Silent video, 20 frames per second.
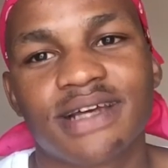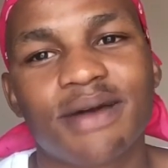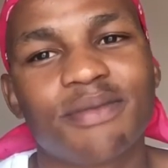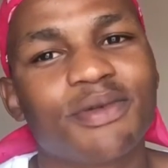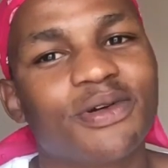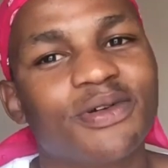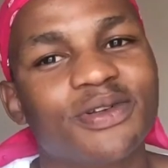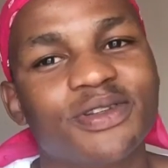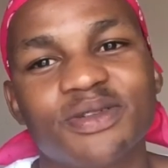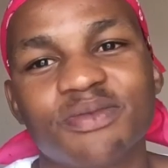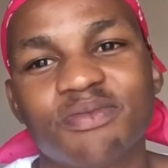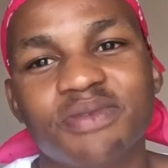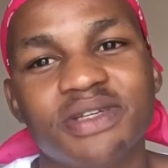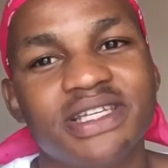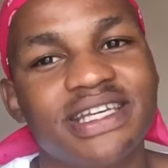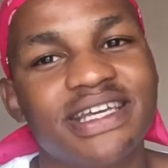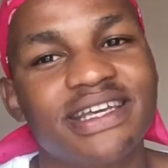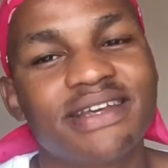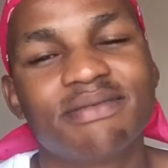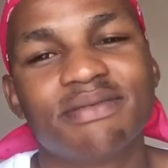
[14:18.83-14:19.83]
I'm going to
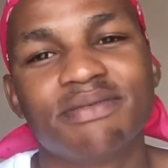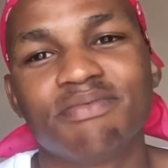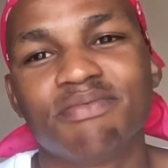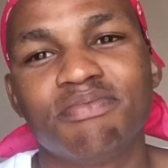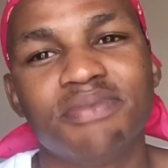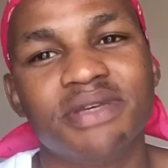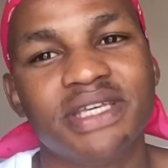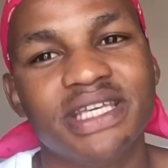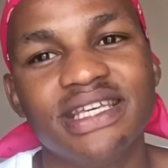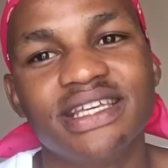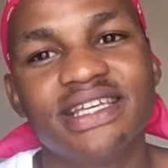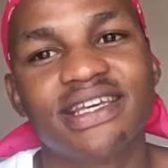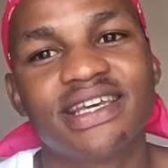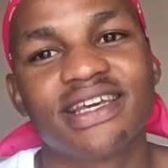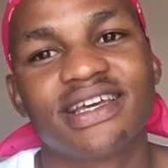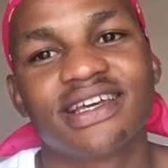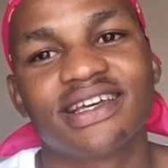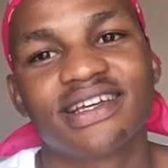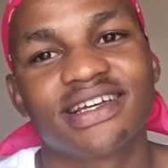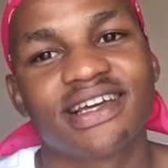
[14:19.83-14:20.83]
be big
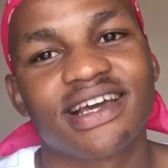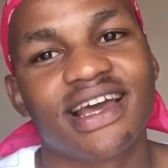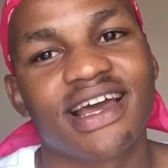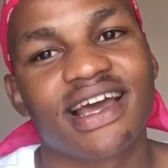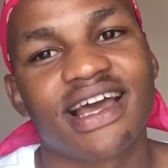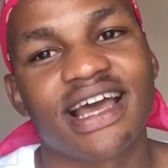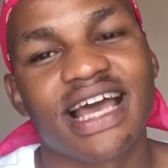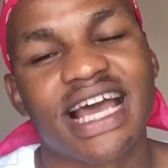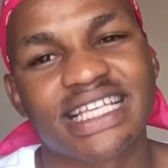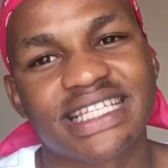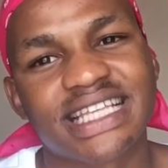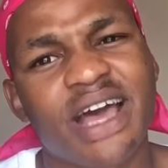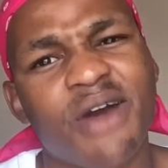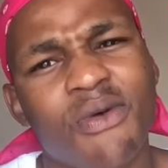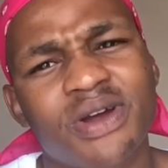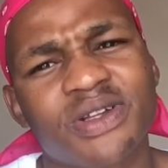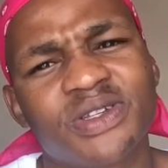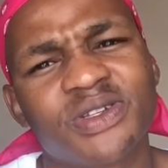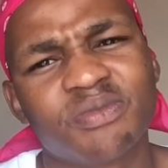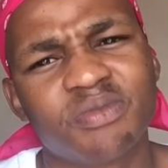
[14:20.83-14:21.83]
as I
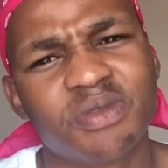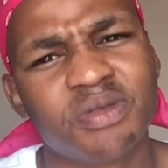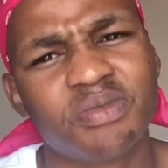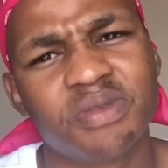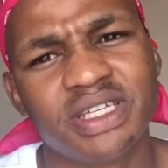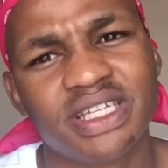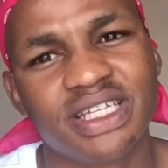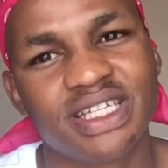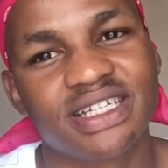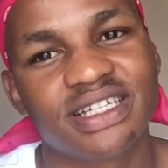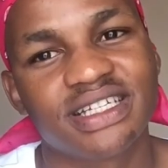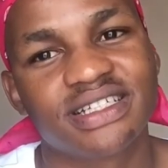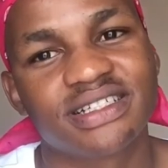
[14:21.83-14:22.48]
want to be big.